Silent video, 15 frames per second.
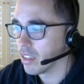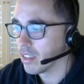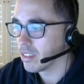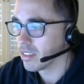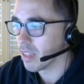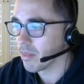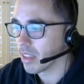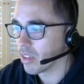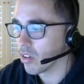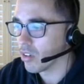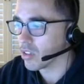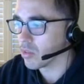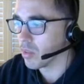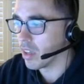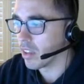Same thing
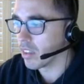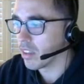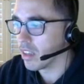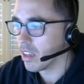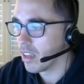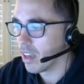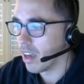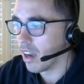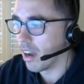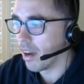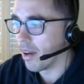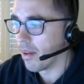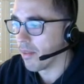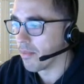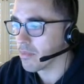goes with
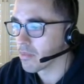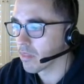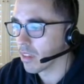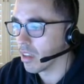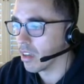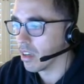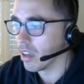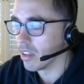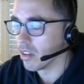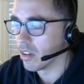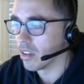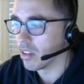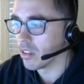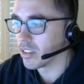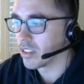
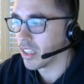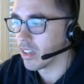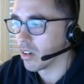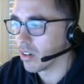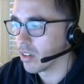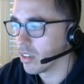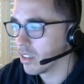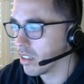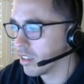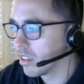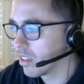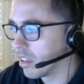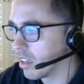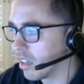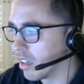their center,
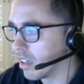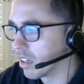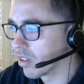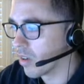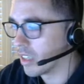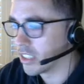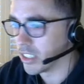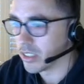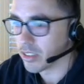Krejci.